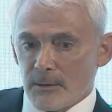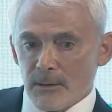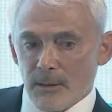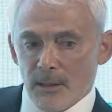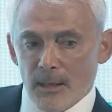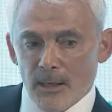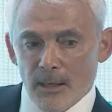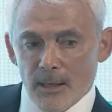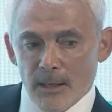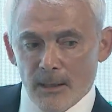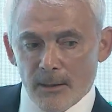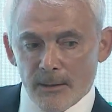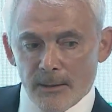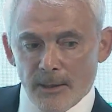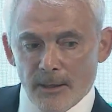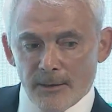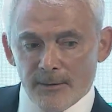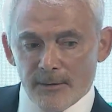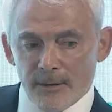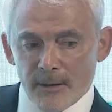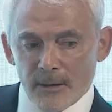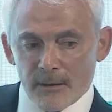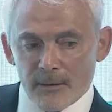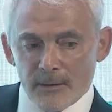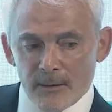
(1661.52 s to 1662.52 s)
And I
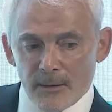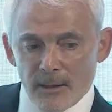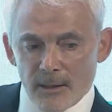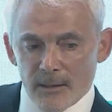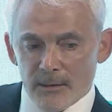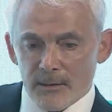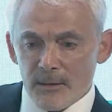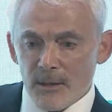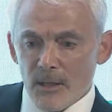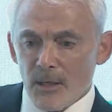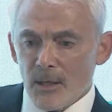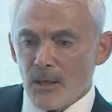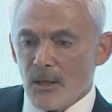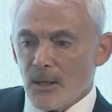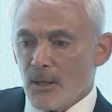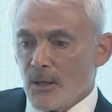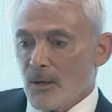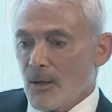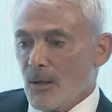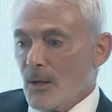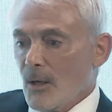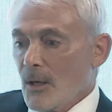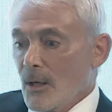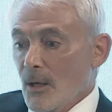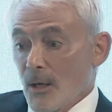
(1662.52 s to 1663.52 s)
think that,
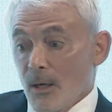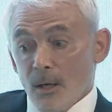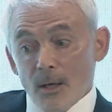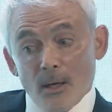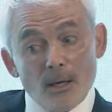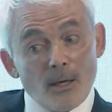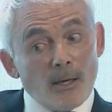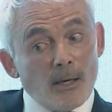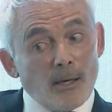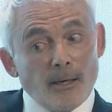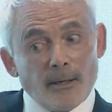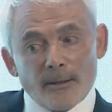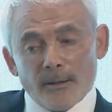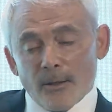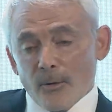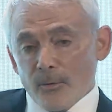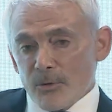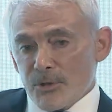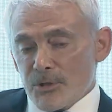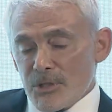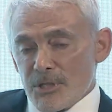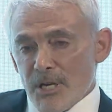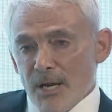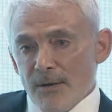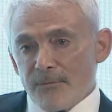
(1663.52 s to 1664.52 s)
I don't know, we
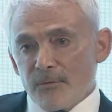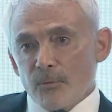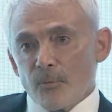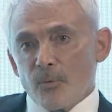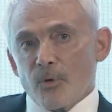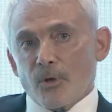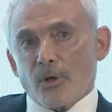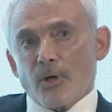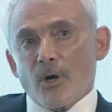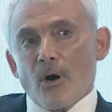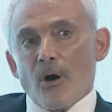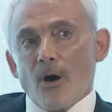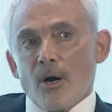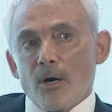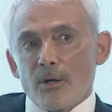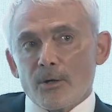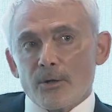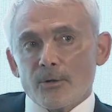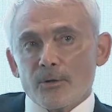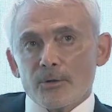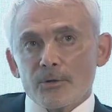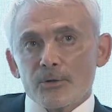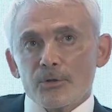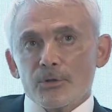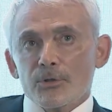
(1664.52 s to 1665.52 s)
just have to work
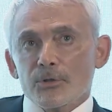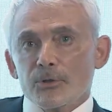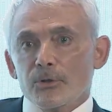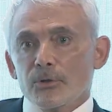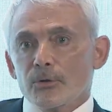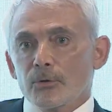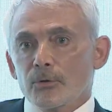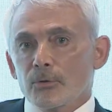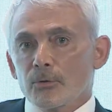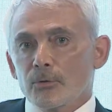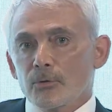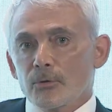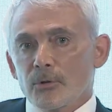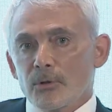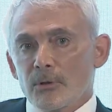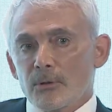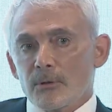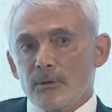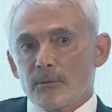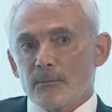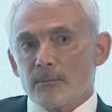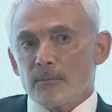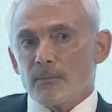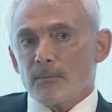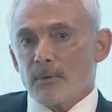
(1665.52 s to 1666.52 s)
harder to
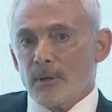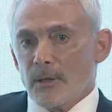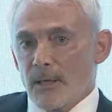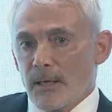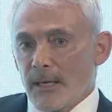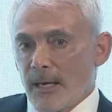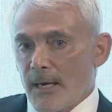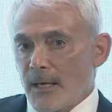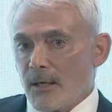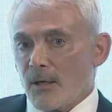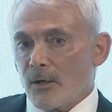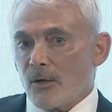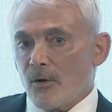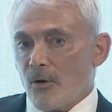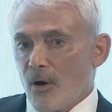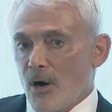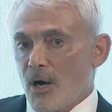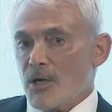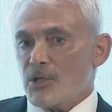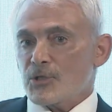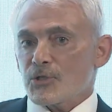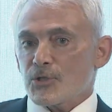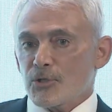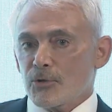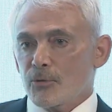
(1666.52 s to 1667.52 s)
get
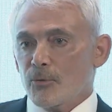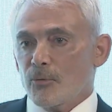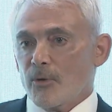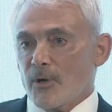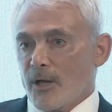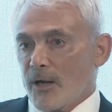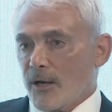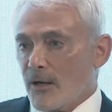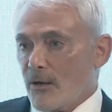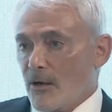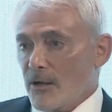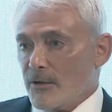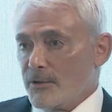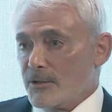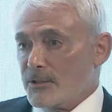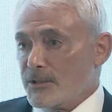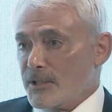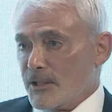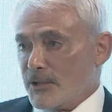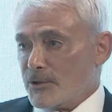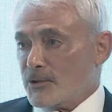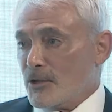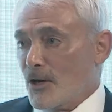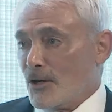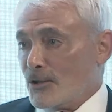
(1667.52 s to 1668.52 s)
across to what I call the
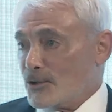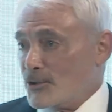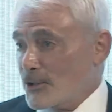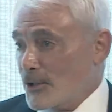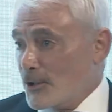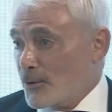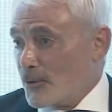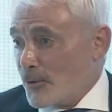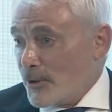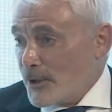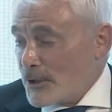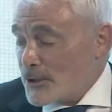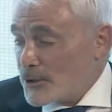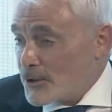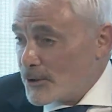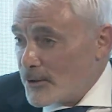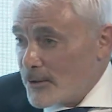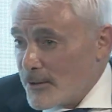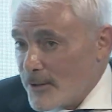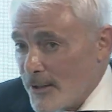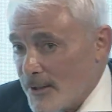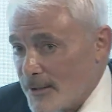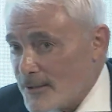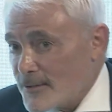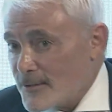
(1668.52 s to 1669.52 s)
TikTok generation,
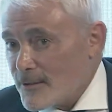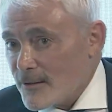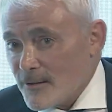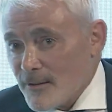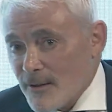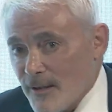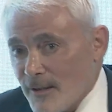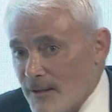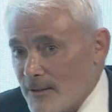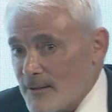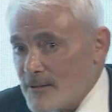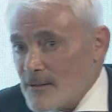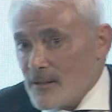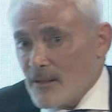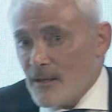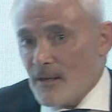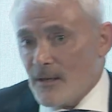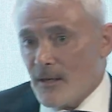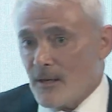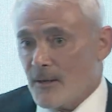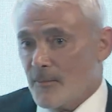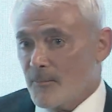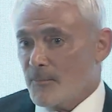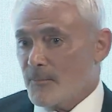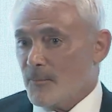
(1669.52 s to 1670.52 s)
that
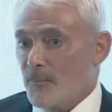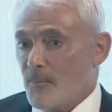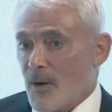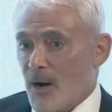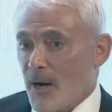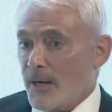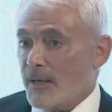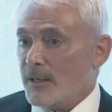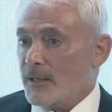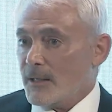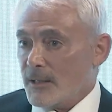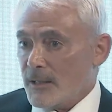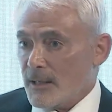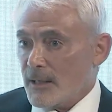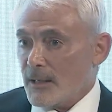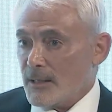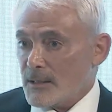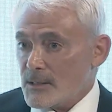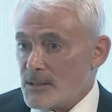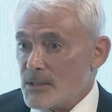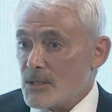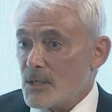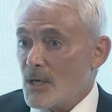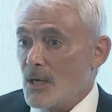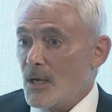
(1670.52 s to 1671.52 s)
mining
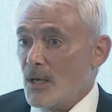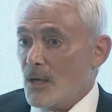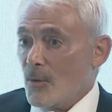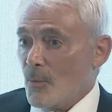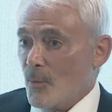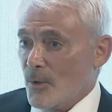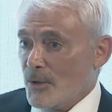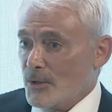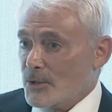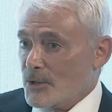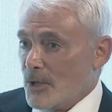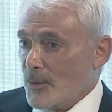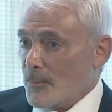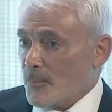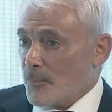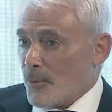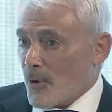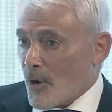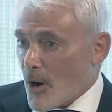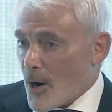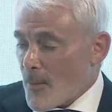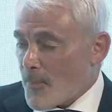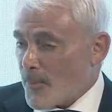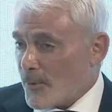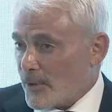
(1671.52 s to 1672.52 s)
is, when done
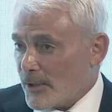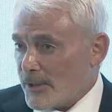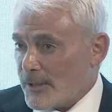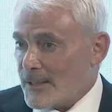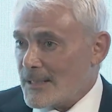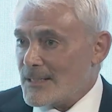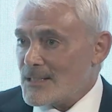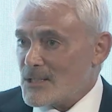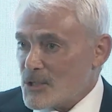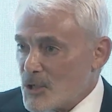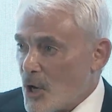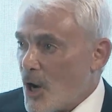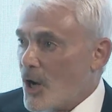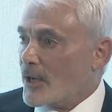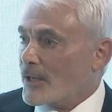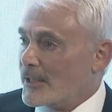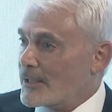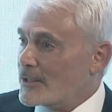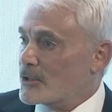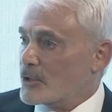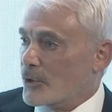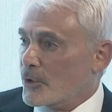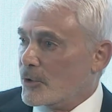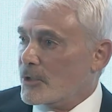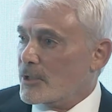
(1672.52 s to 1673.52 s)
properly, is not a
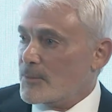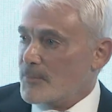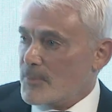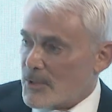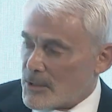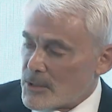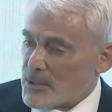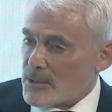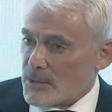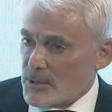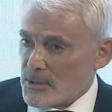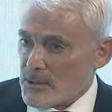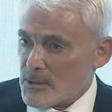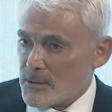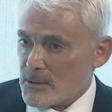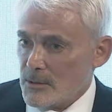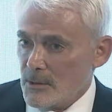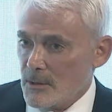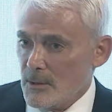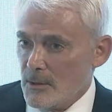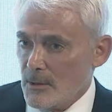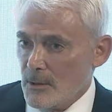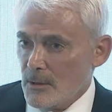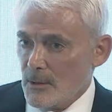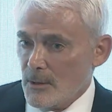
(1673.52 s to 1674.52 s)
dirty business.
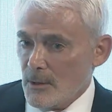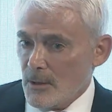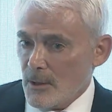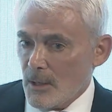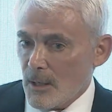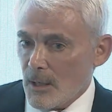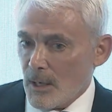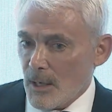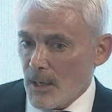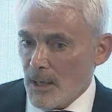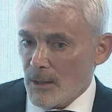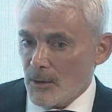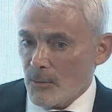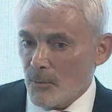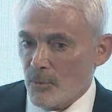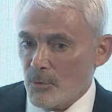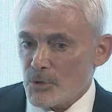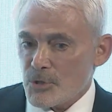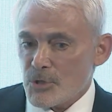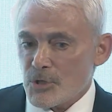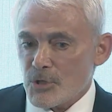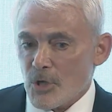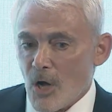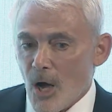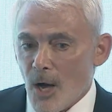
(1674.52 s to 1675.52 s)
And we
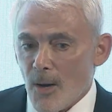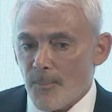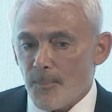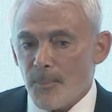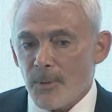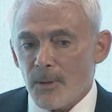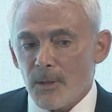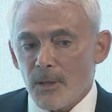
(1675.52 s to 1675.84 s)
stop